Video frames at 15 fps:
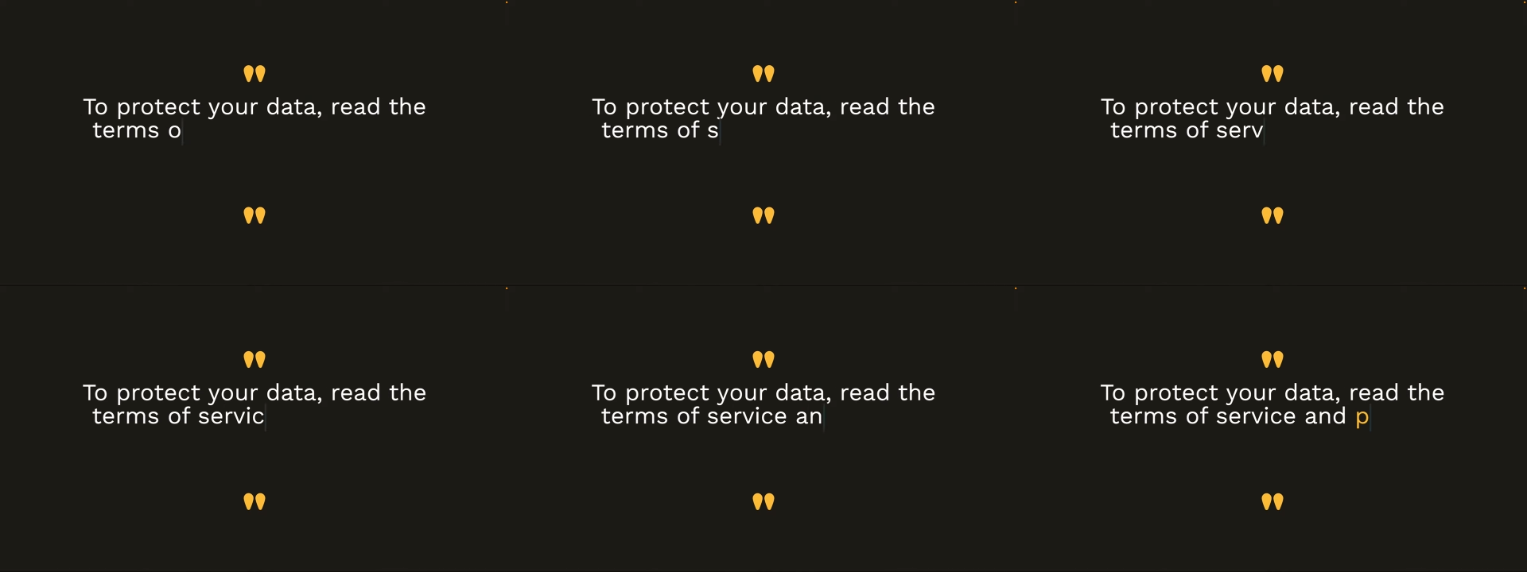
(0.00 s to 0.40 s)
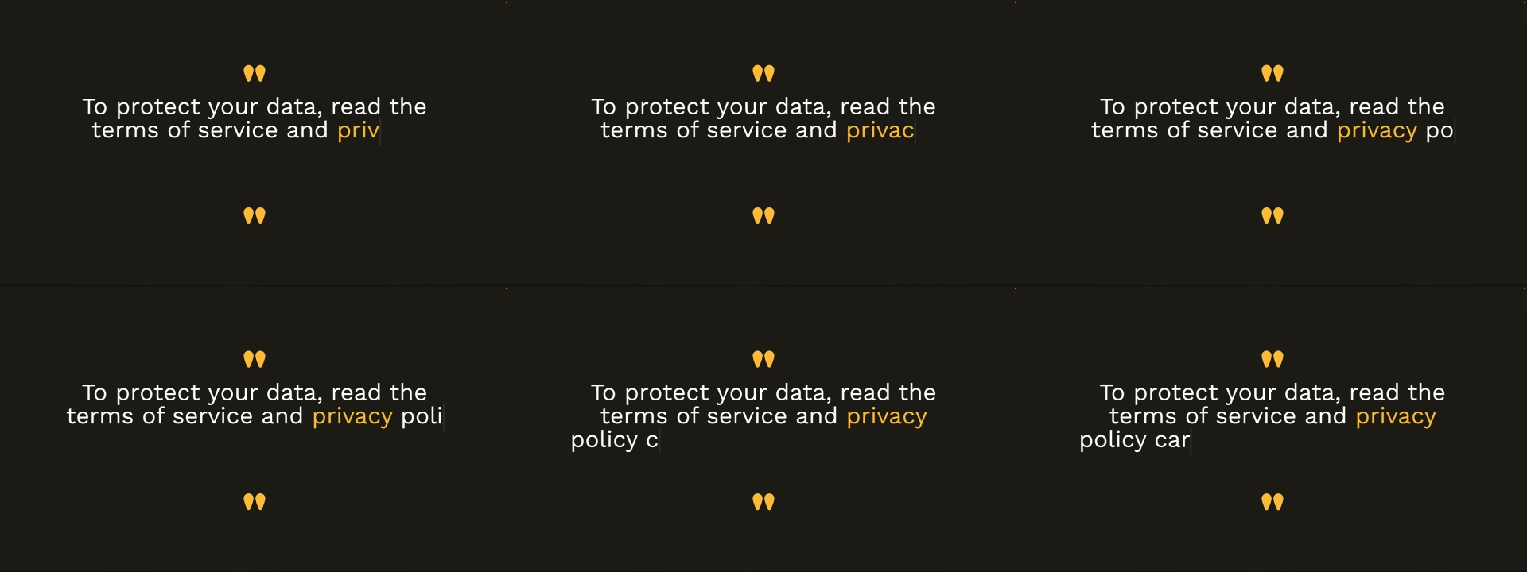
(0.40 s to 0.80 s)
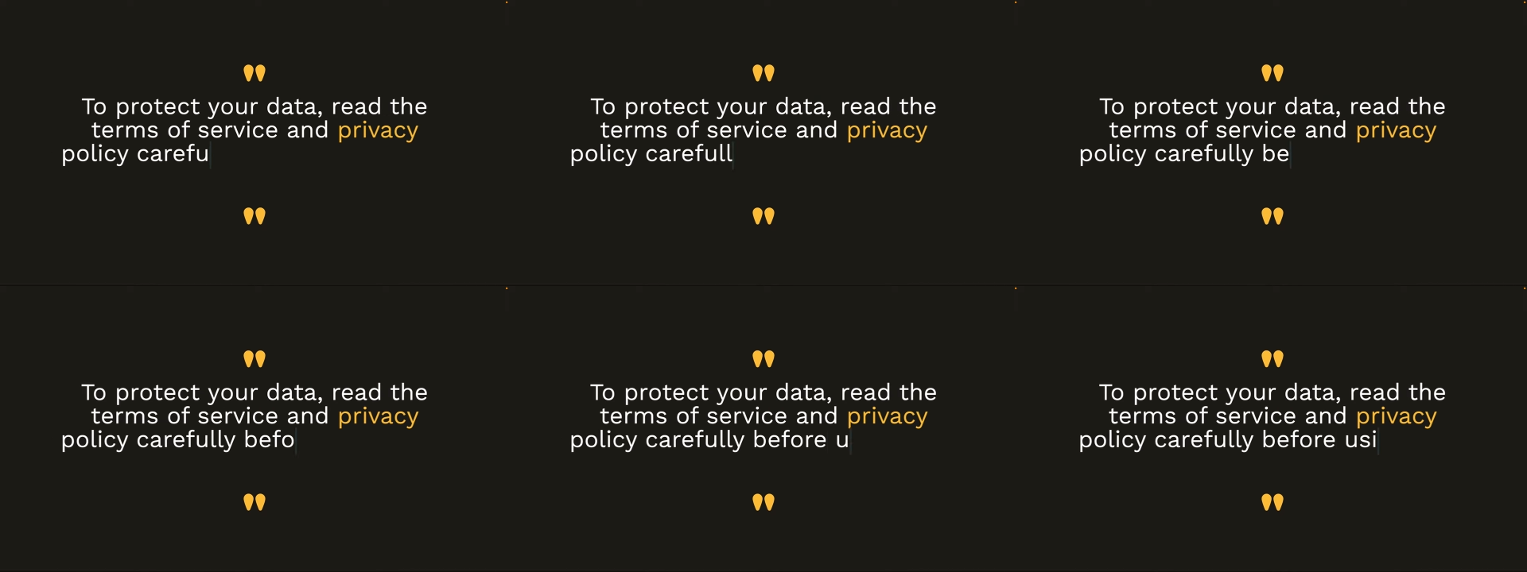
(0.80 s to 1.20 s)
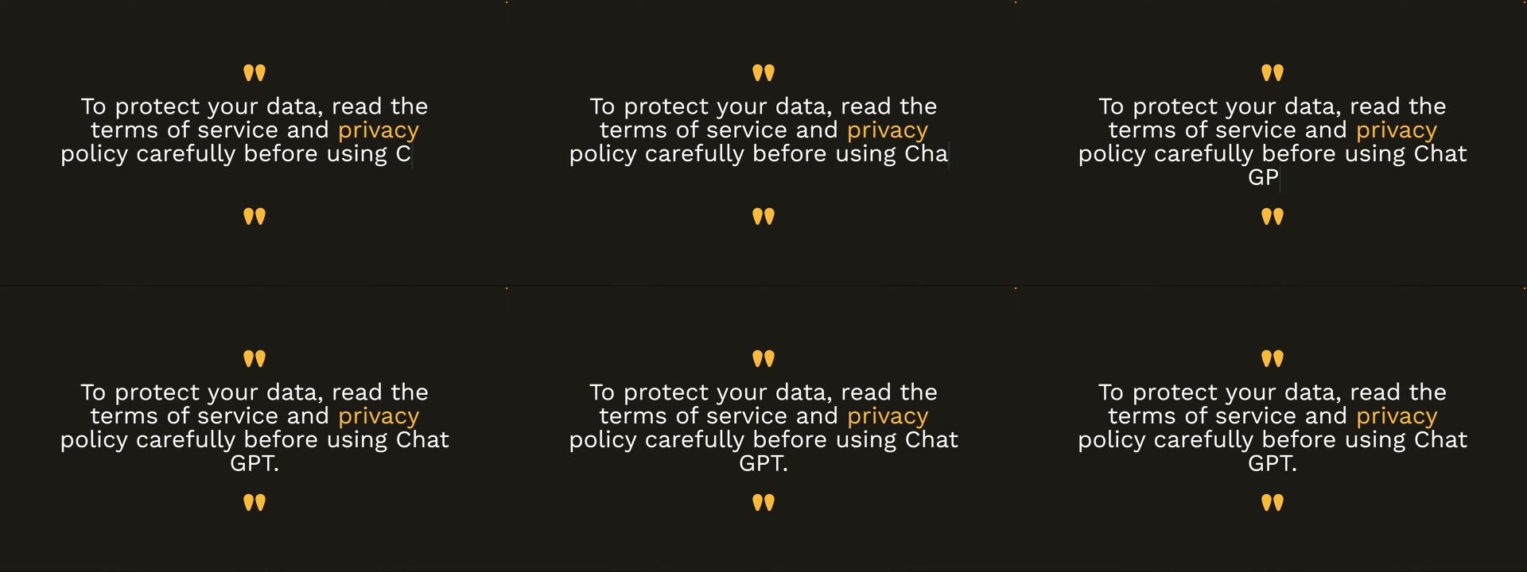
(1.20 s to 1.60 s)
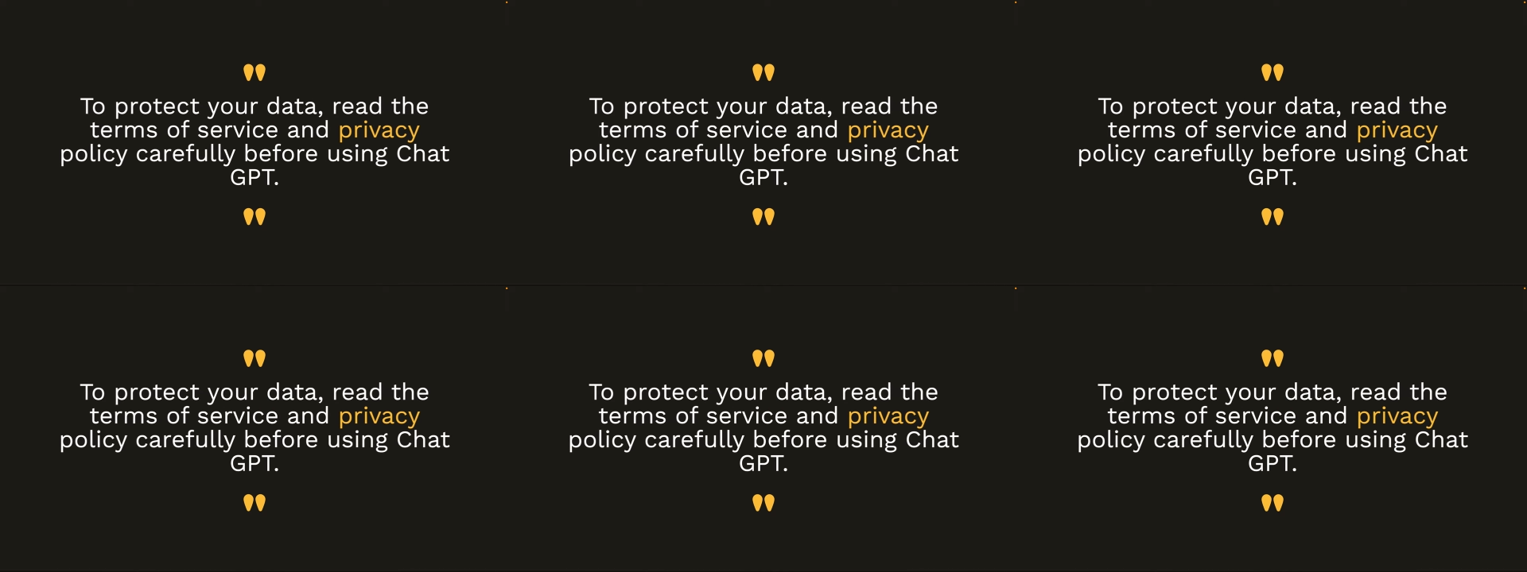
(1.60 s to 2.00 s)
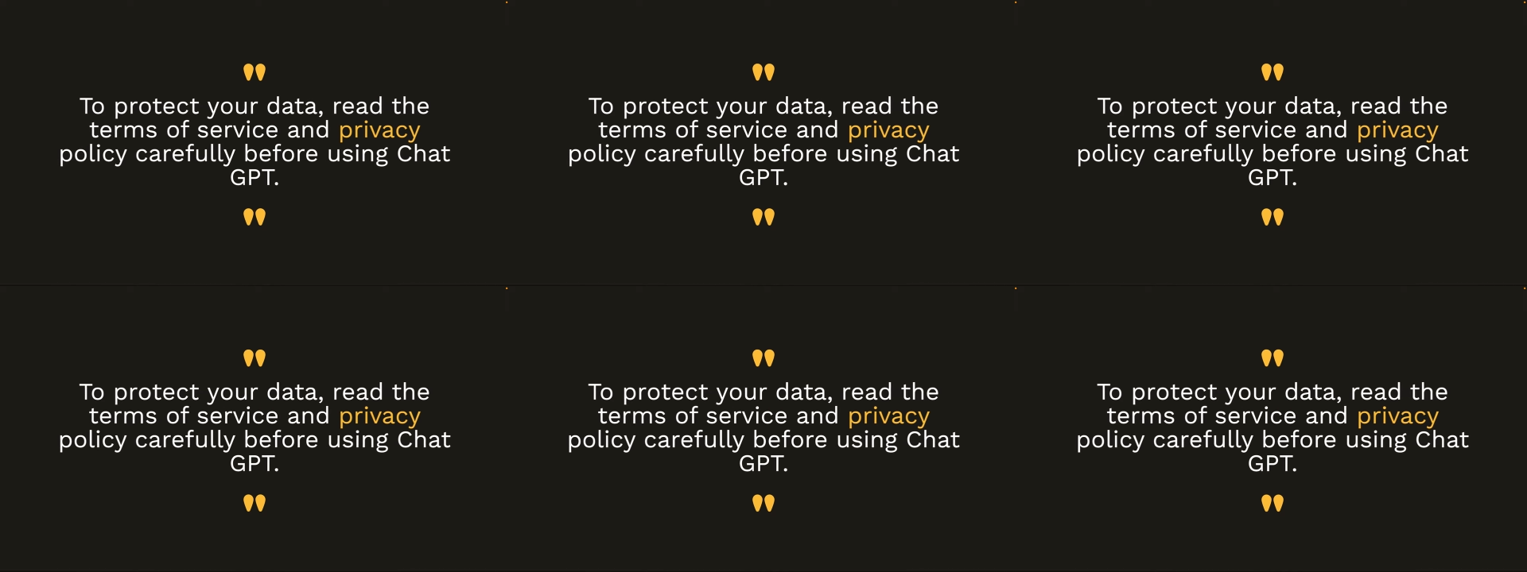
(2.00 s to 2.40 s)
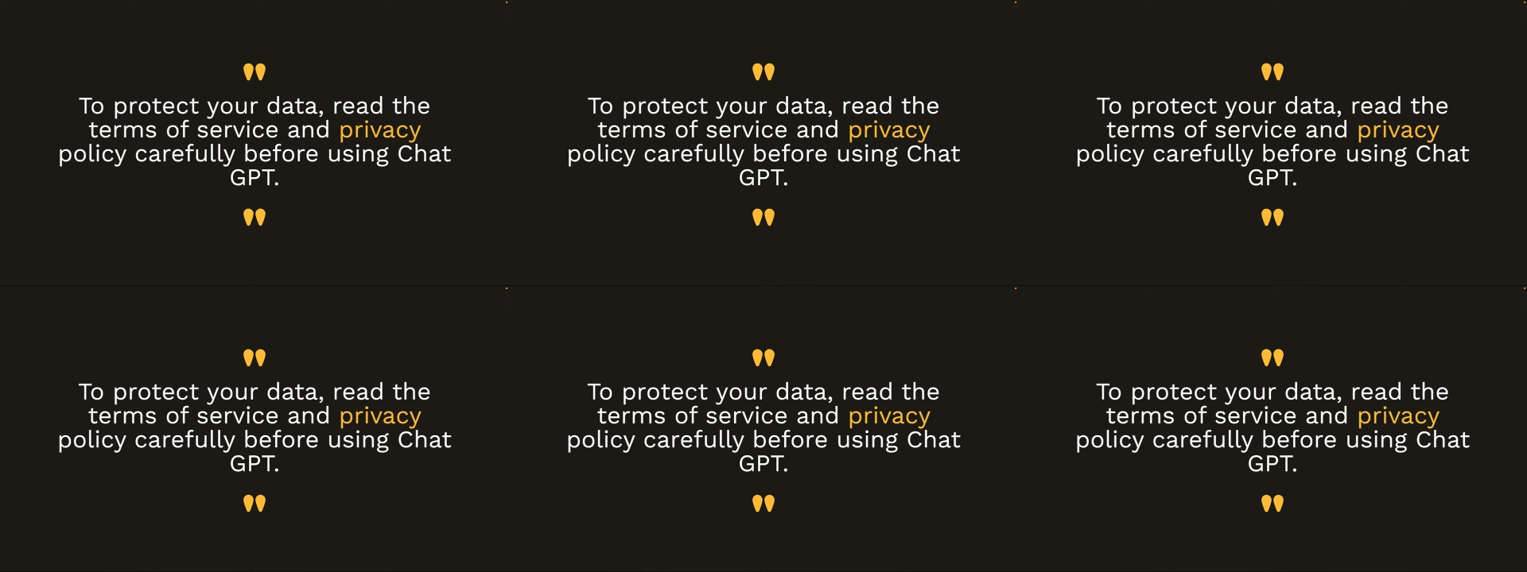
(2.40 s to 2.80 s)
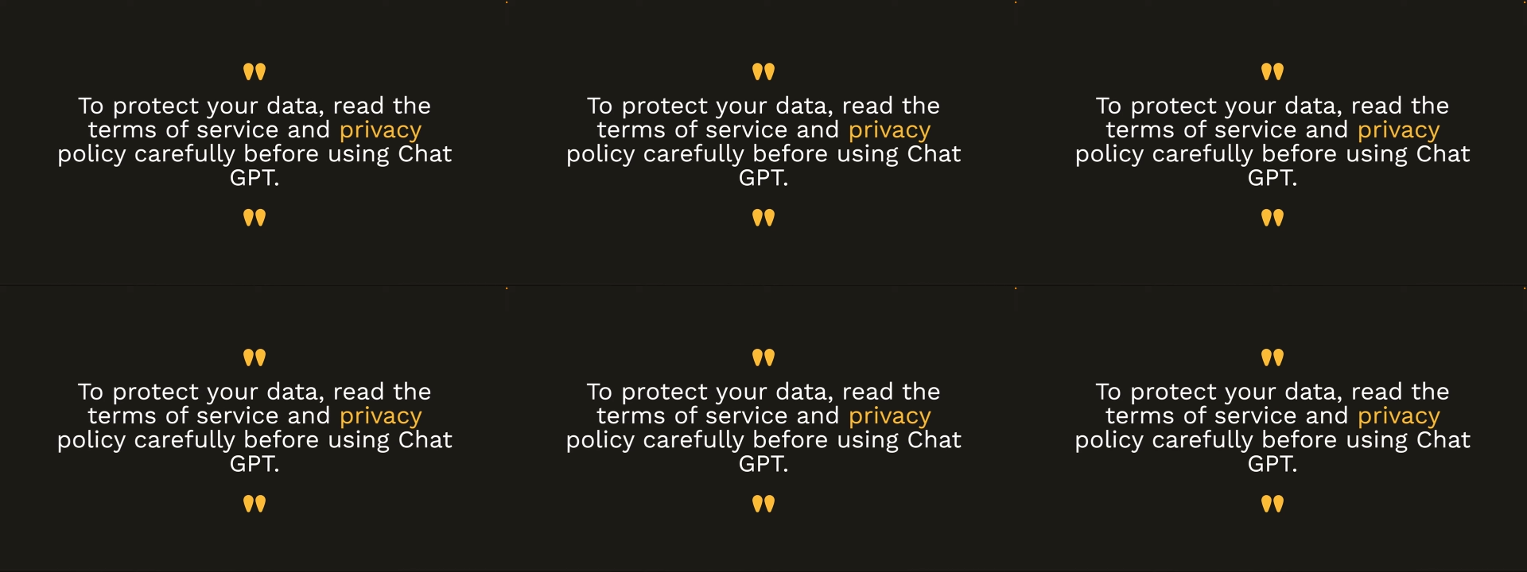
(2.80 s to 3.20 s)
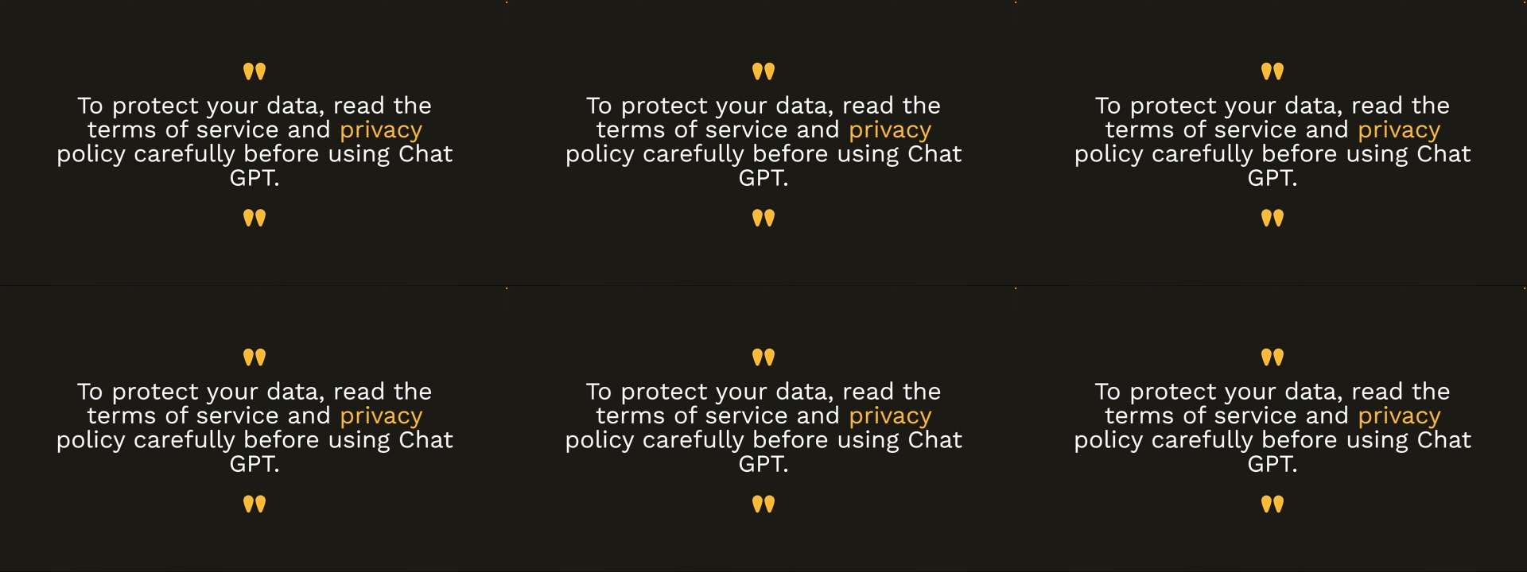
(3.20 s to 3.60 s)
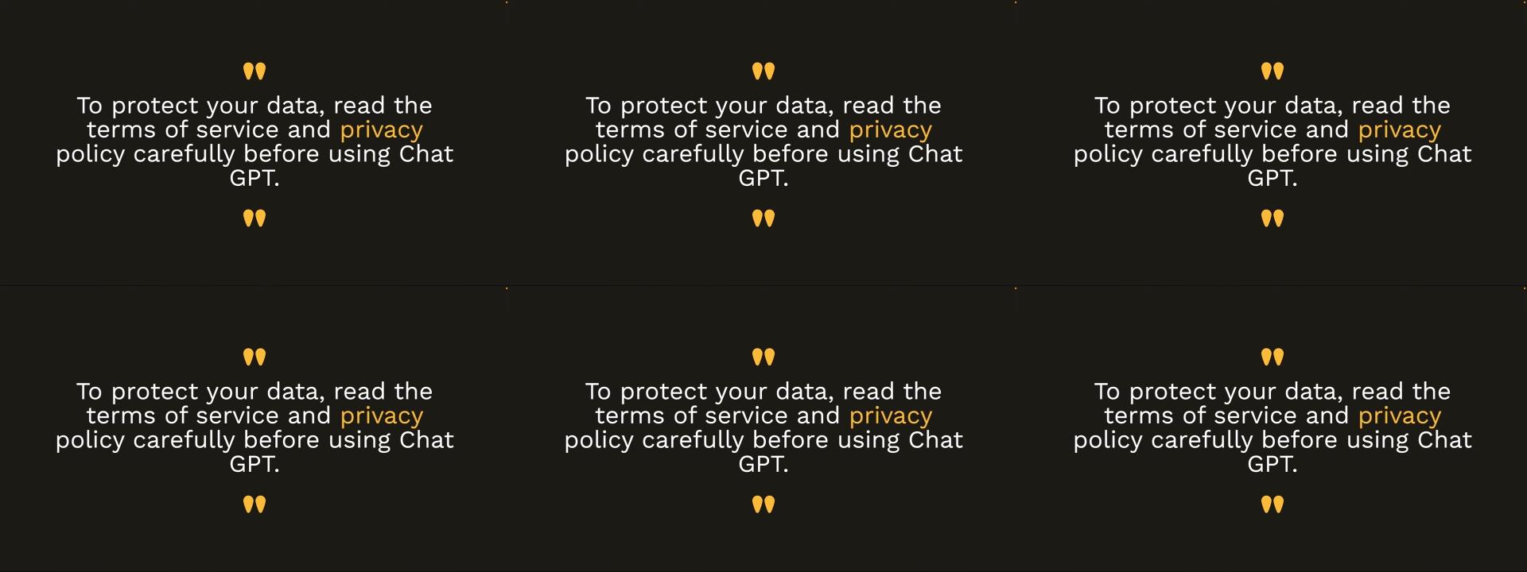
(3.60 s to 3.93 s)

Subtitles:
[unreadable: no face in view]